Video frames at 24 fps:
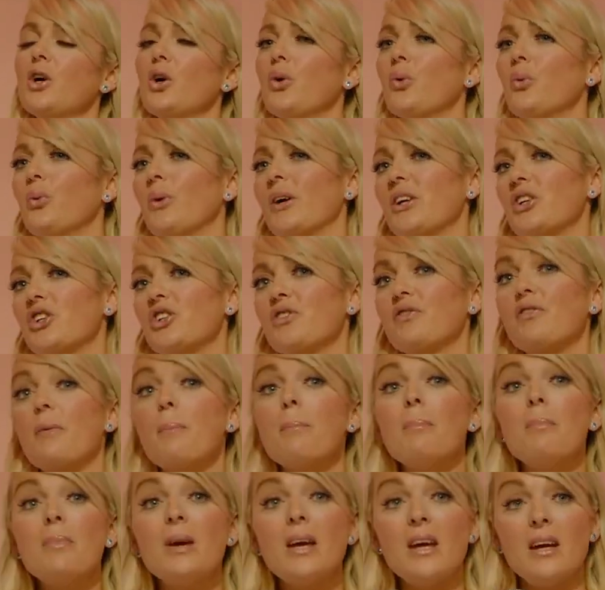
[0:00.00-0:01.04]
which for
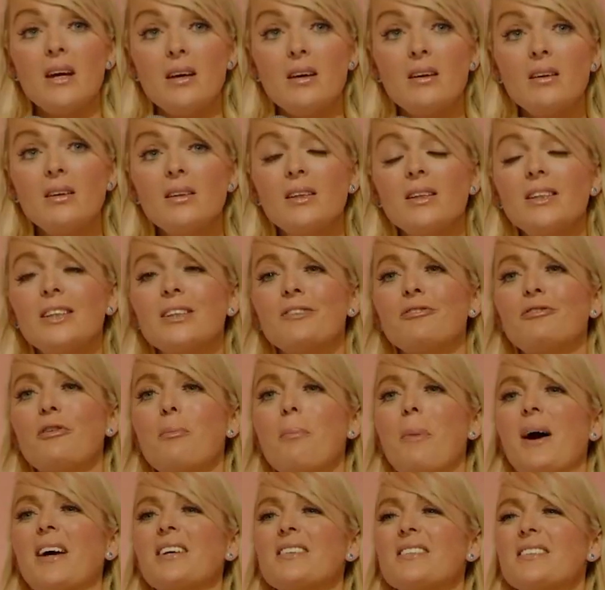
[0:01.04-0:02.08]
me, for
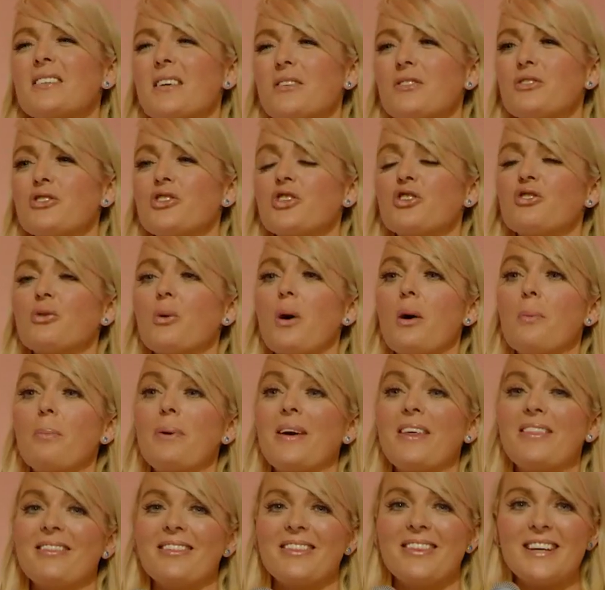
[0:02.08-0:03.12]
my son to grow up
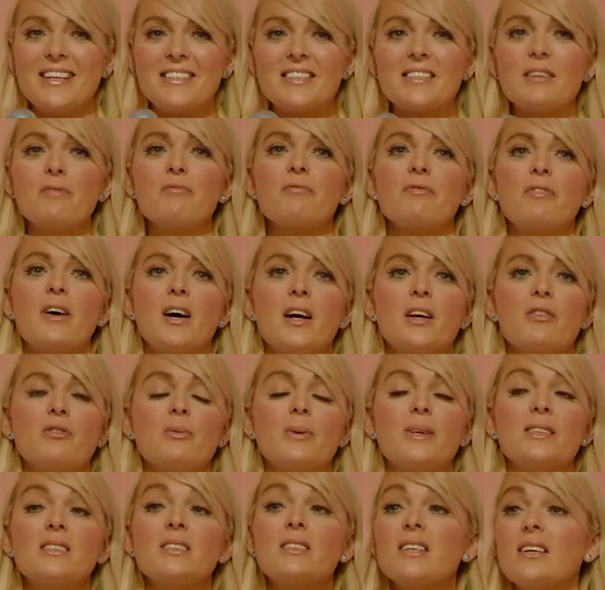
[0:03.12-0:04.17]
in this
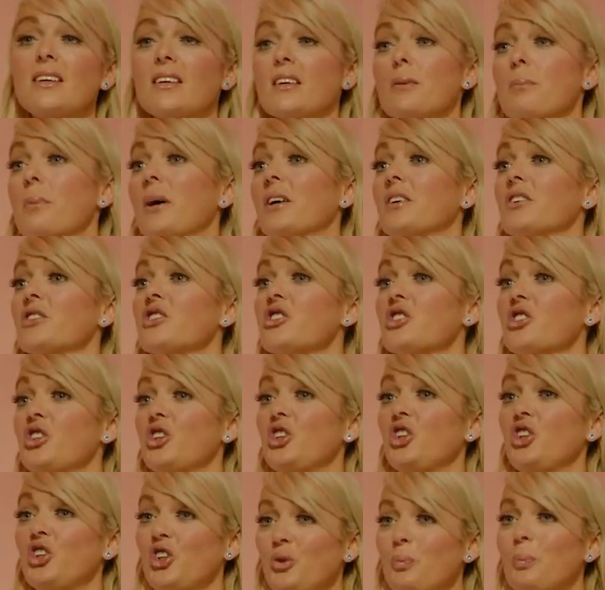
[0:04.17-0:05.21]
environment, in amongst
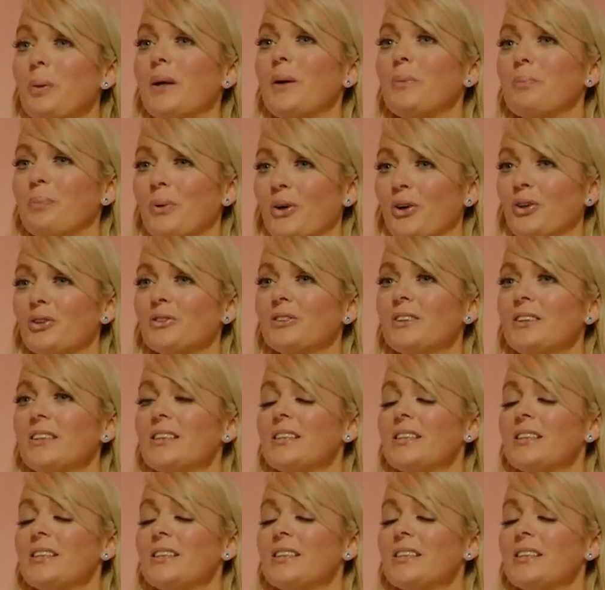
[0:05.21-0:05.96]
you people,